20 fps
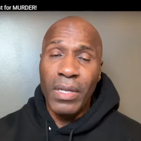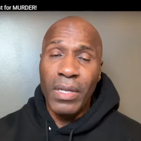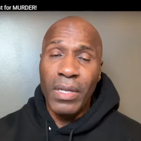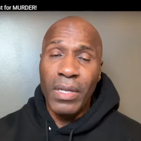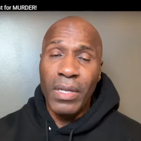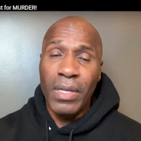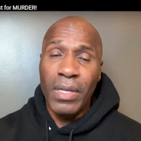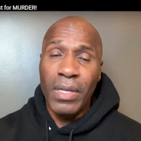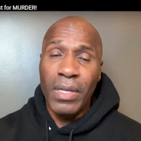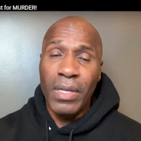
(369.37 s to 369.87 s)

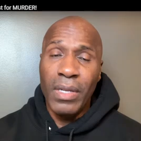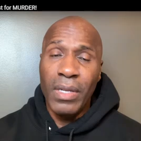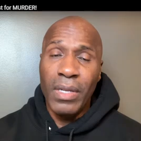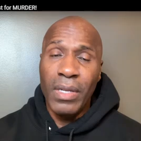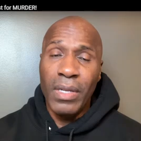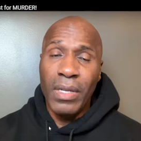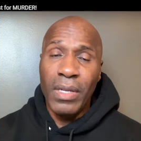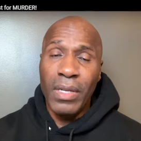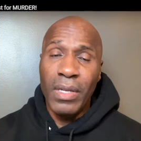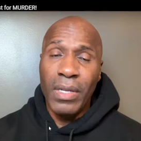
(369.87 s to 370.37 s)

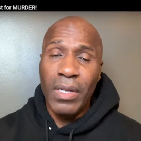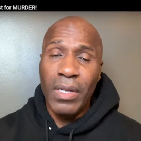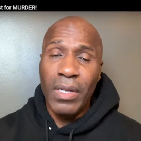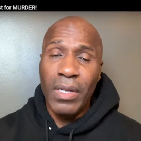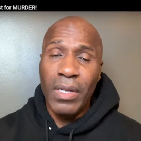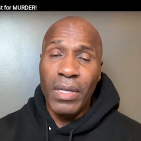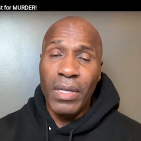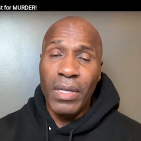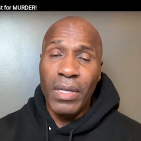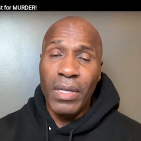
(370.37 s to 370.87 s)

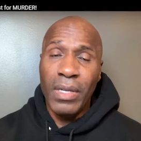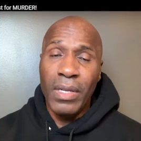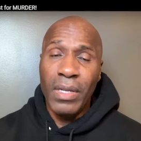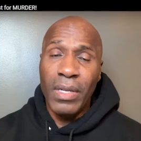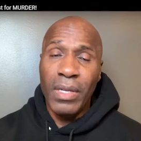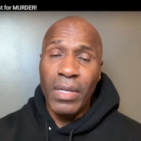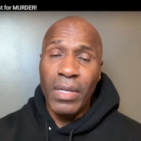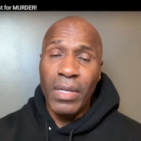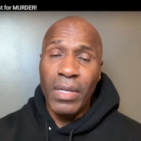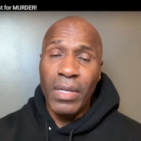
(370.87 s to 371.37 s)

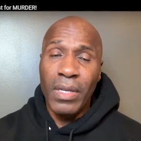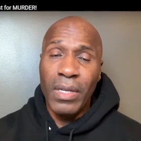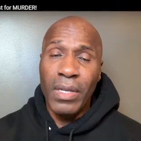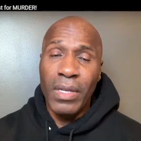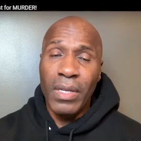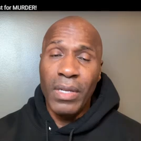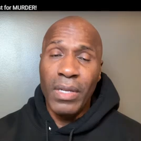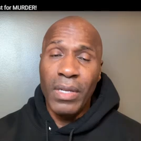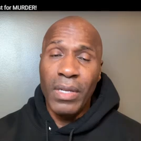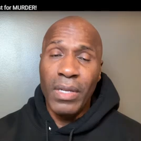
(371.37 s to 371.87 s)

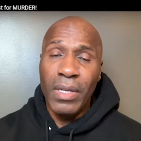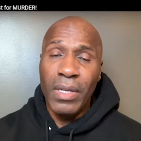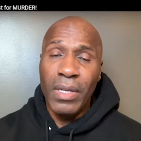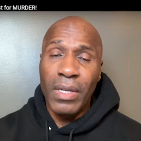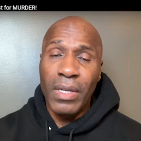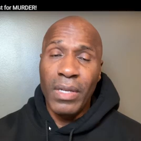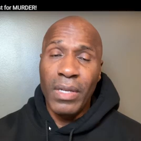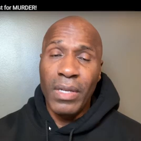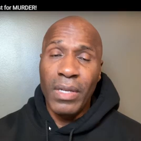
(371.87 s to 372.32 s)
[no speech]